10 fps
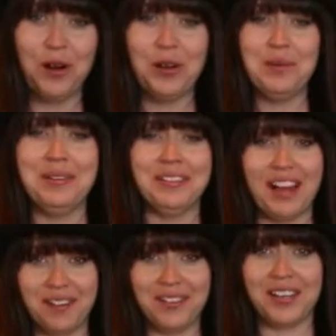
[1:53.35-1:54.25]
all gonna be
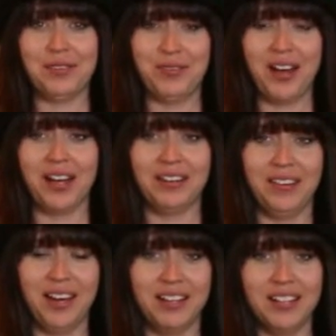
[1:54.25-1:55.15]
laughing at the fact
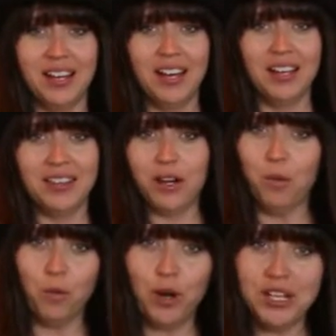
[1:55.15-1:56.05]
that
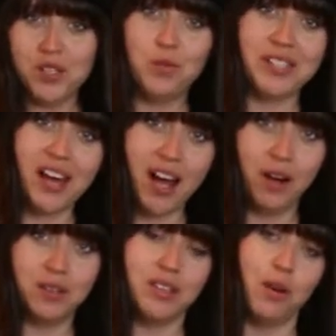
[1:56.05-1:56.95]
there once was a
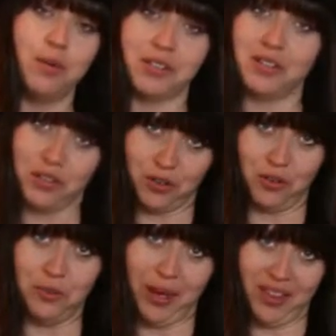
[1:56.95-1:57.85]
house that wasn't
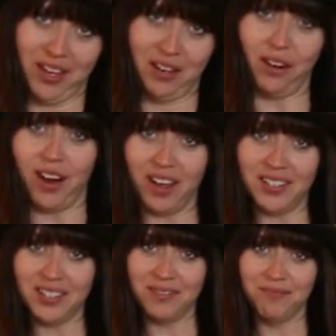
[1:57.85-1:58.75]
controlled by the
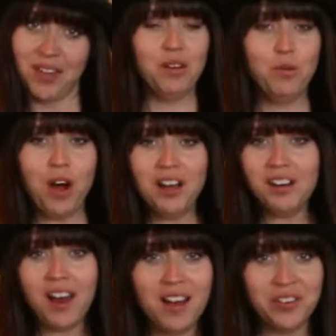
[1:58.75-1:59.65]
internet. While
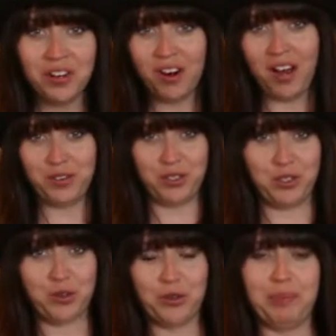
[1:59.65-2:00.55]
you're having your house
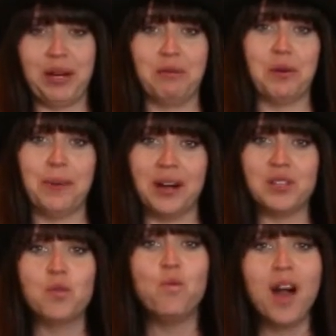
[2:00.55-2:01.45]
controlled by
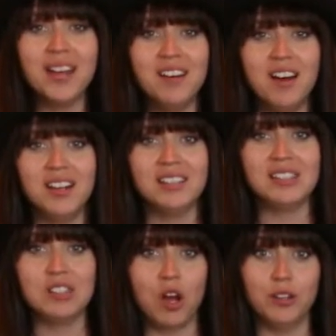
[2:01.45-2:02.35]
robots, why not
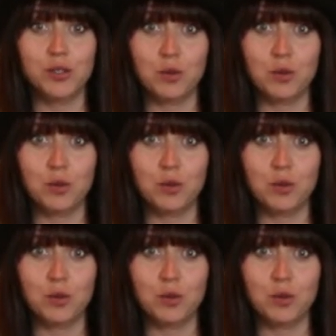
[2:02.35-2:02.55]
install a